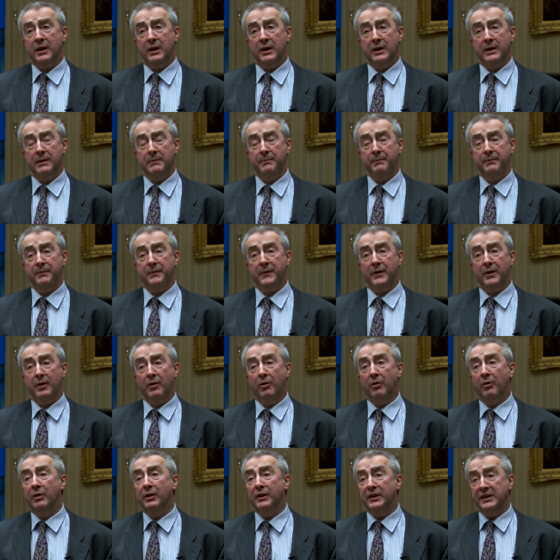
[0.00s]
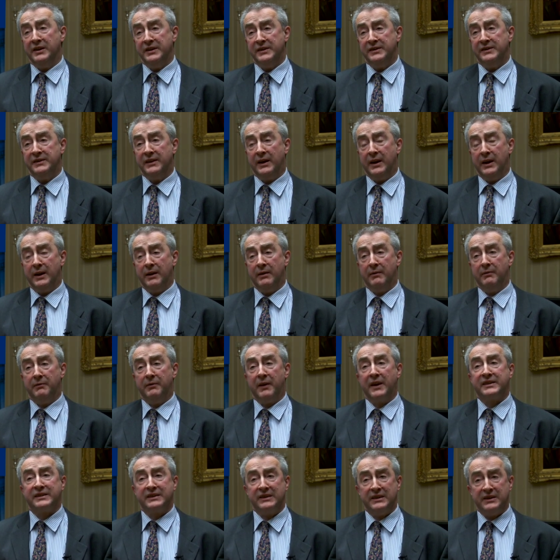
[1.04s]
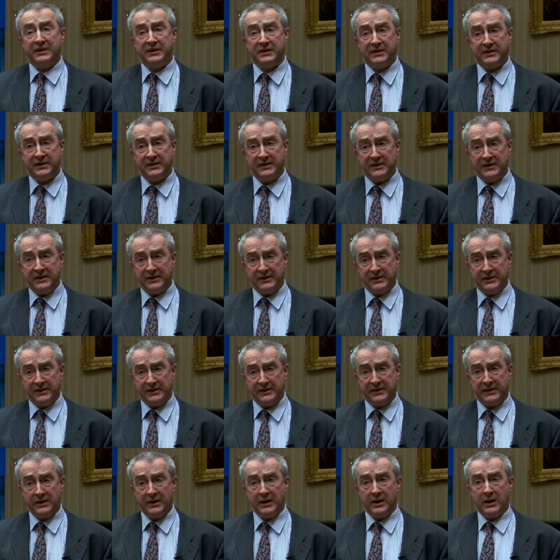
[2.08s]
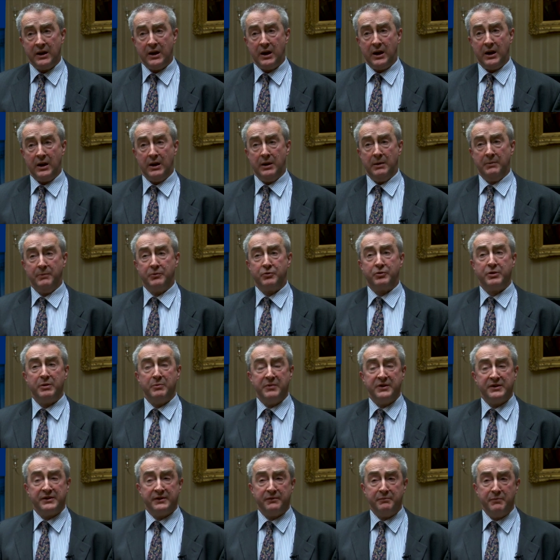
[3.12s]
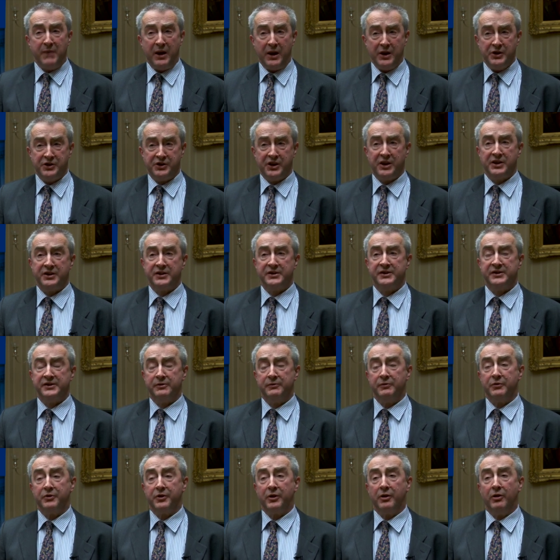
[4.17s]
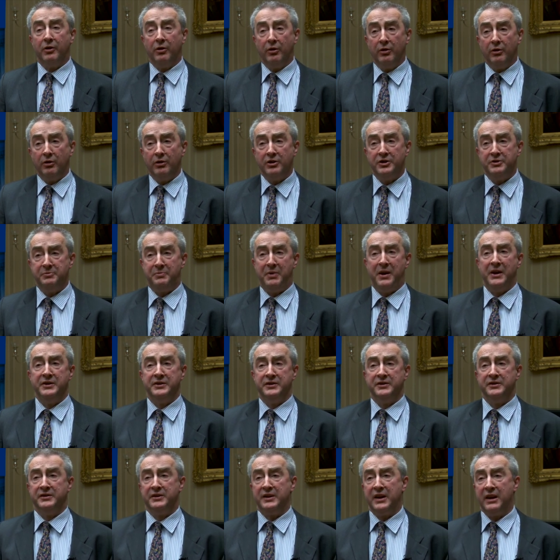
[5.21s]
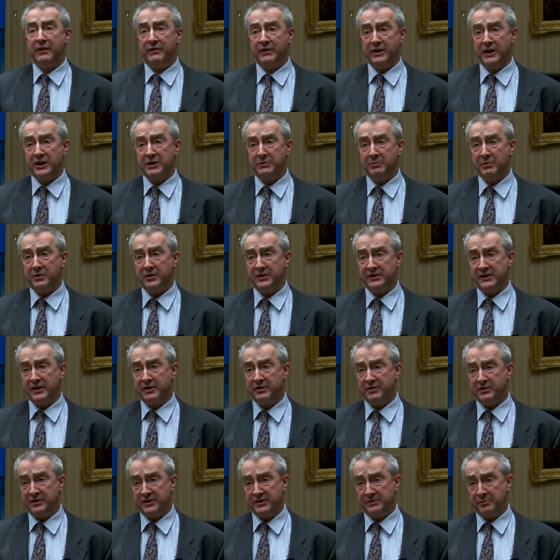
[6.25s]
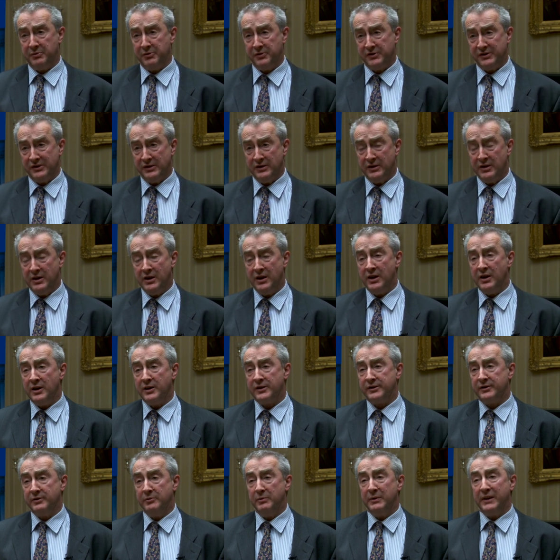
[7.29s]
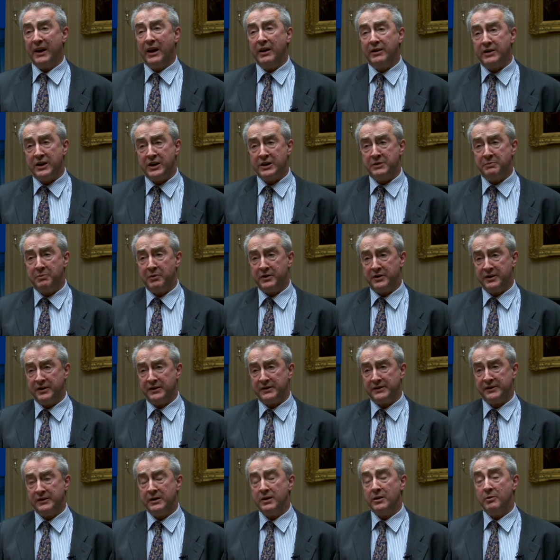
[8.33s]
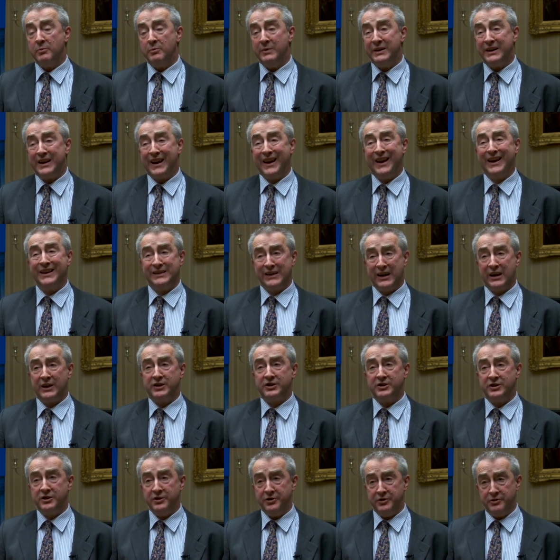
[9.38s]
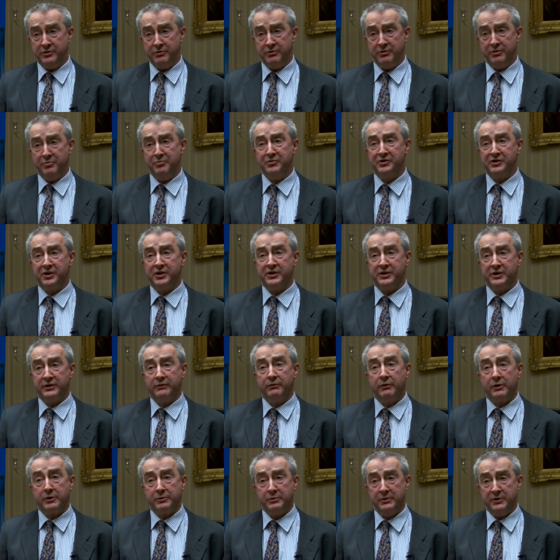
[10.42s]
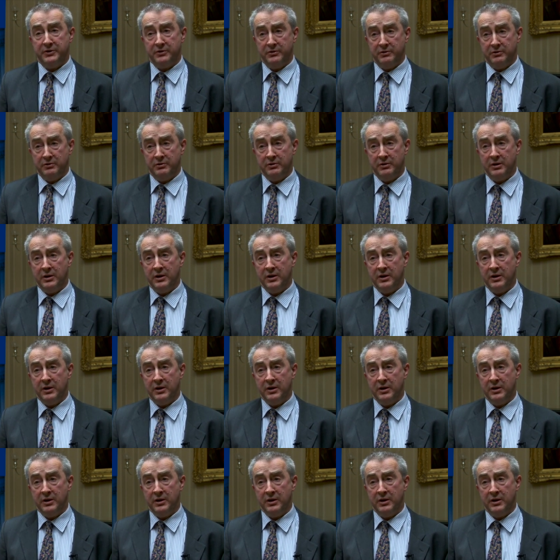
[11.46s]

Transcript: um, all these uh, vasculitic diseases, um, treatments of meningitis and so forth are all dependent on having antibiotics at our disposal. So without antibiotics, we can't actually do the majority of what we do.